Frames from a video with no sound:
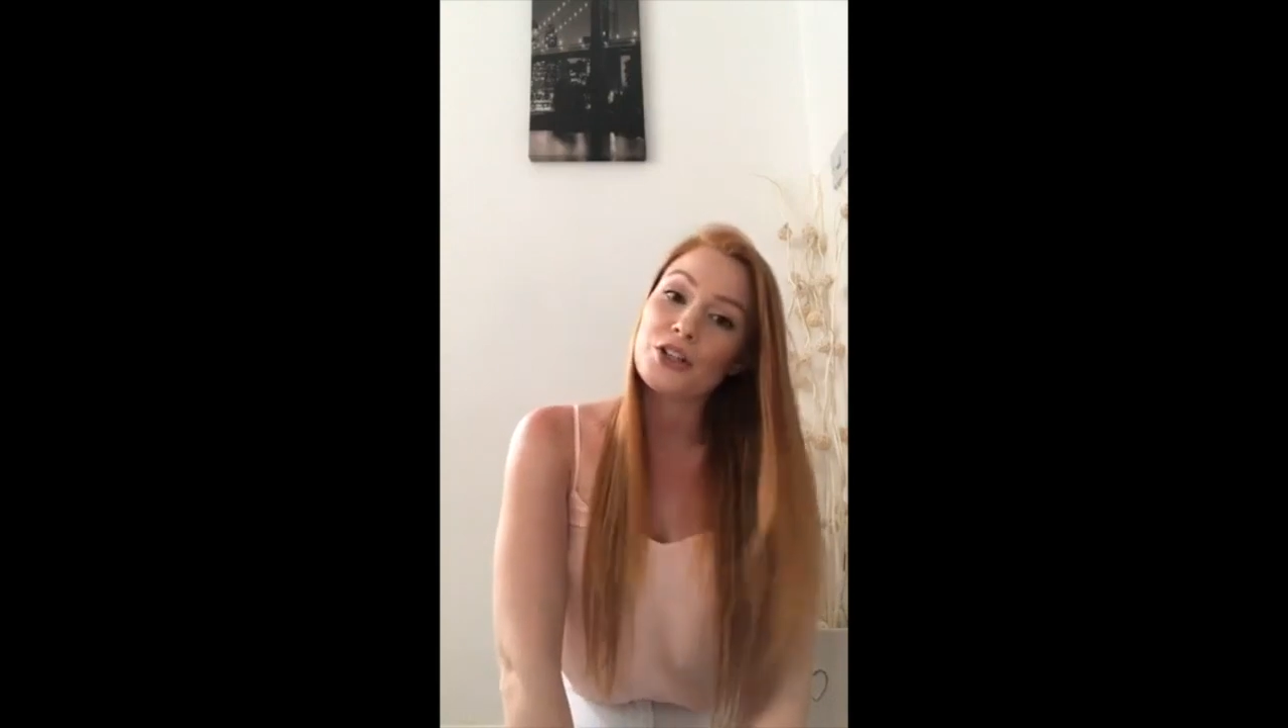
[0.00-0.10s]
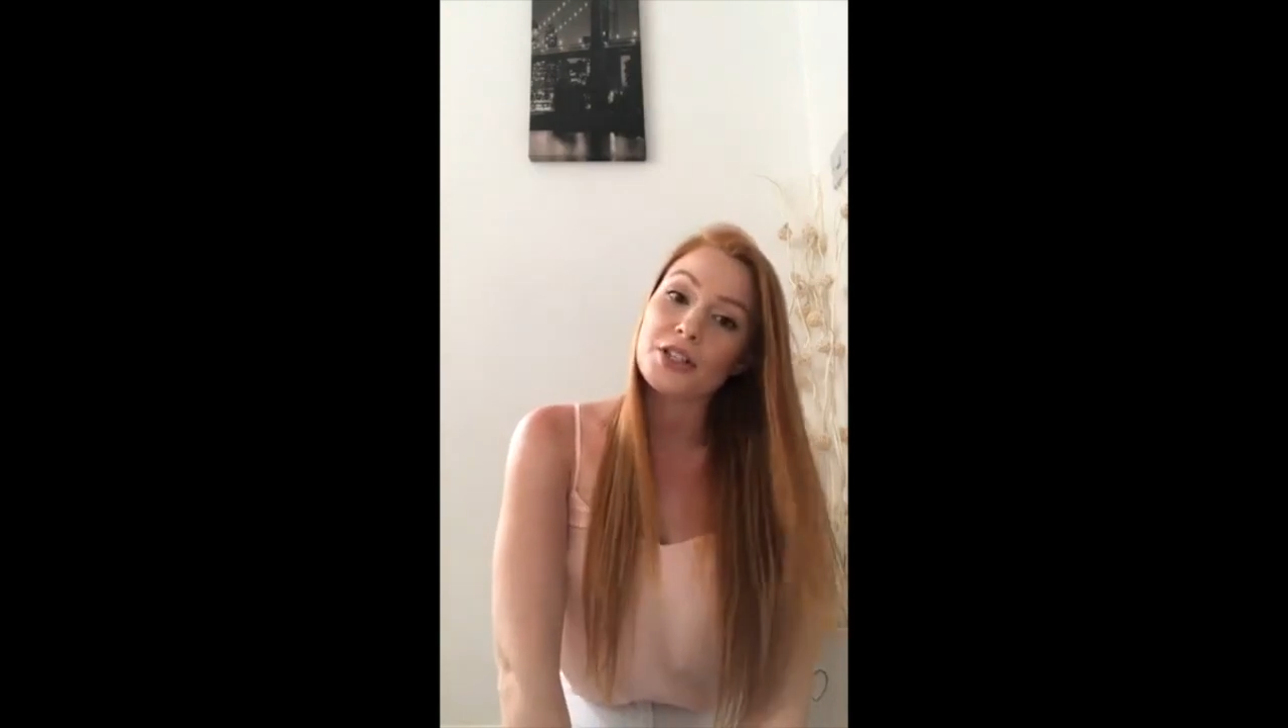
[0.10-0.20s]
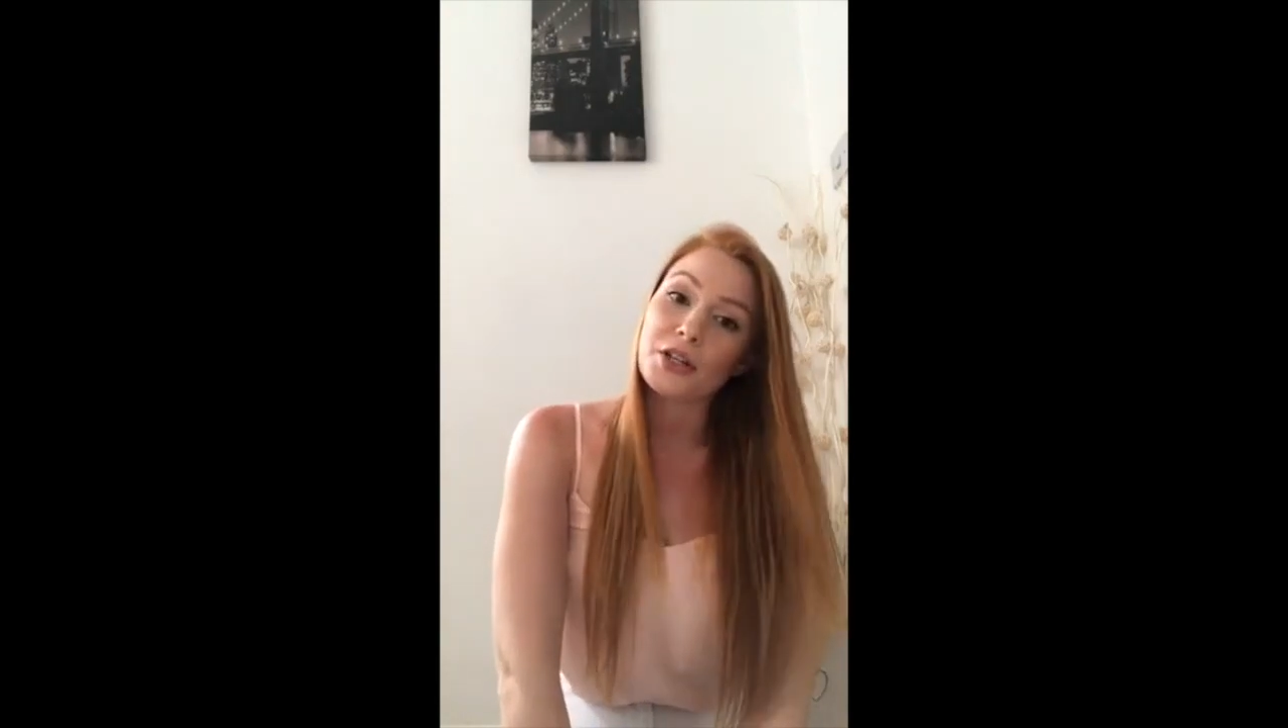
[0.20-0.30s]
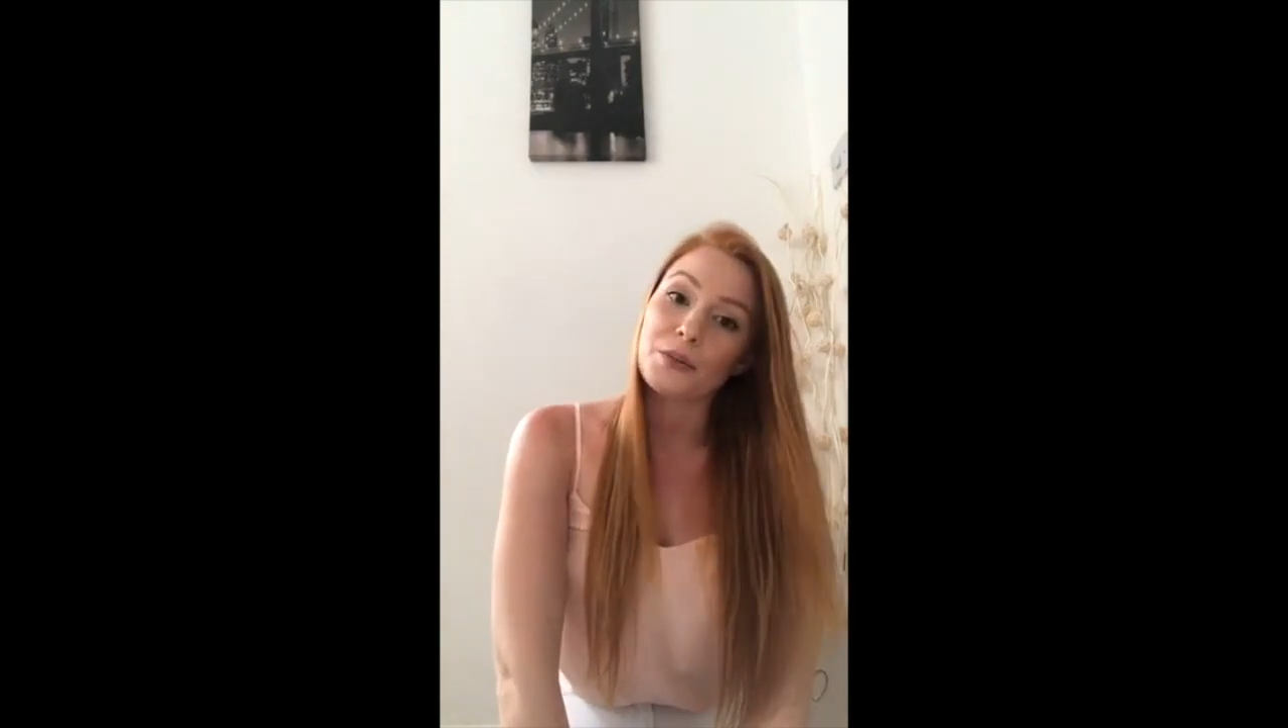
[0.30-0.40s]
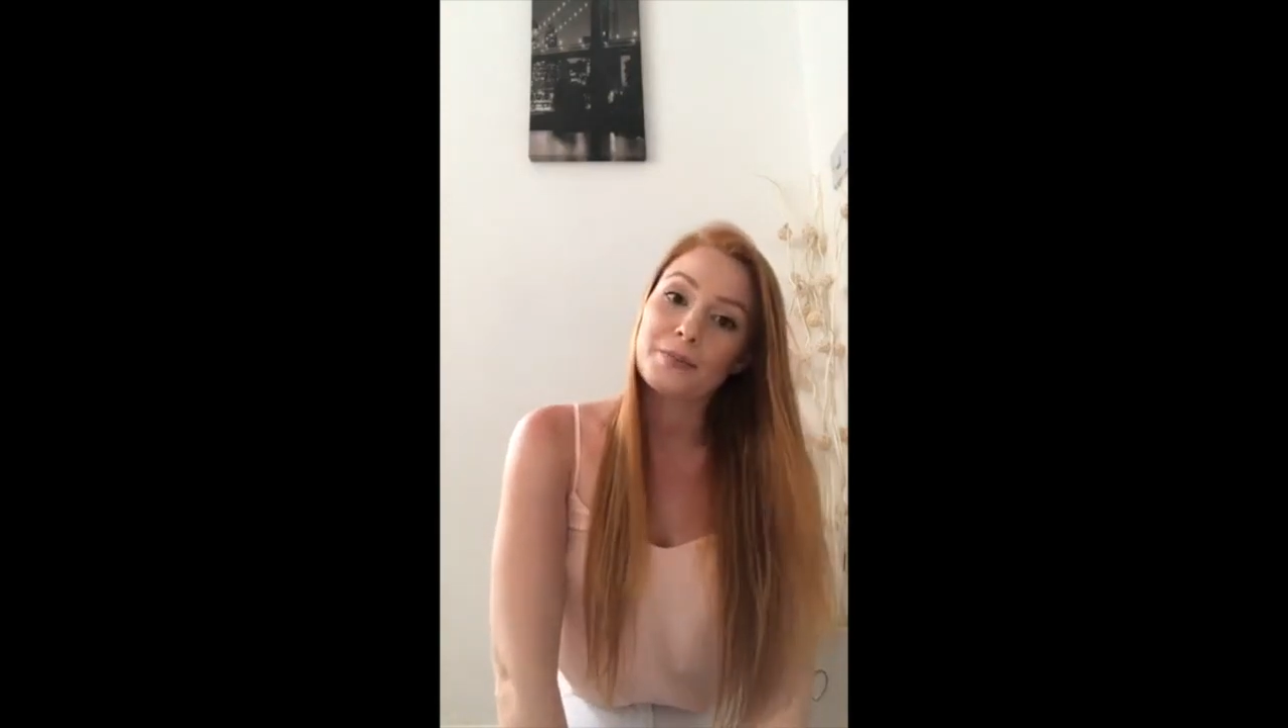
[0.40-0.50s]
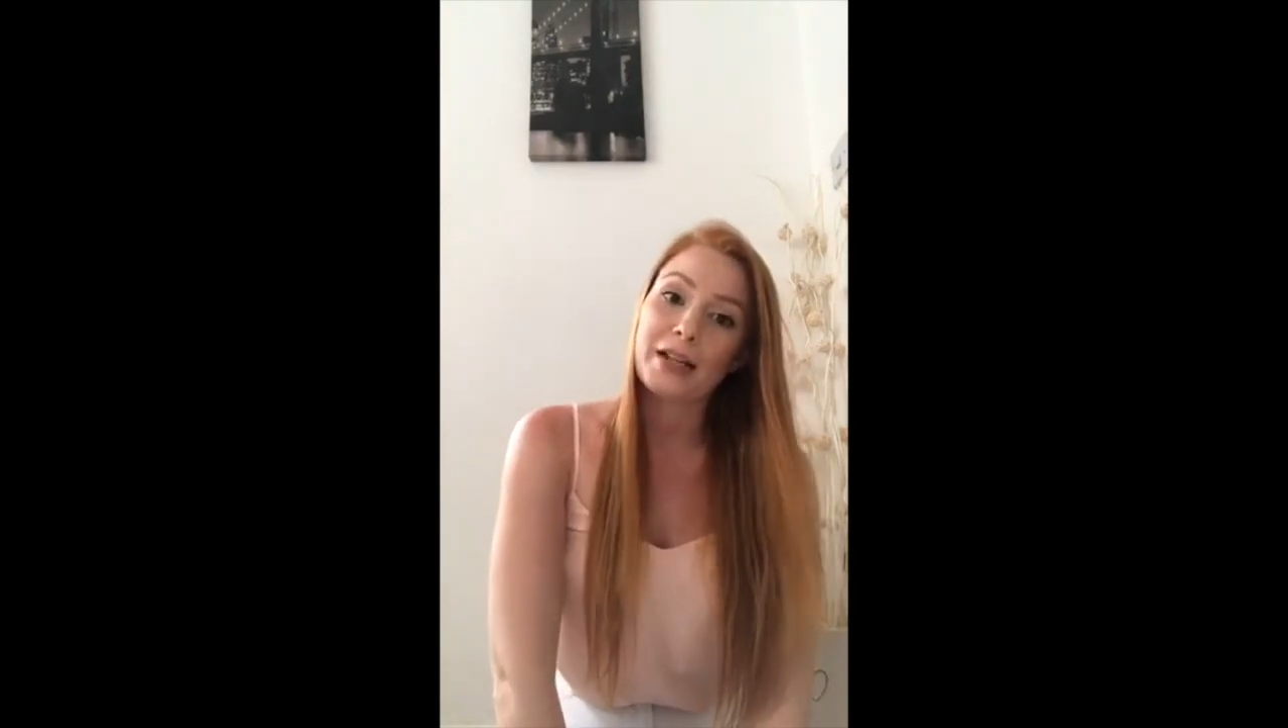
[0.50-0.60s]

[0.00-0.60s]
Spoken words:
can do.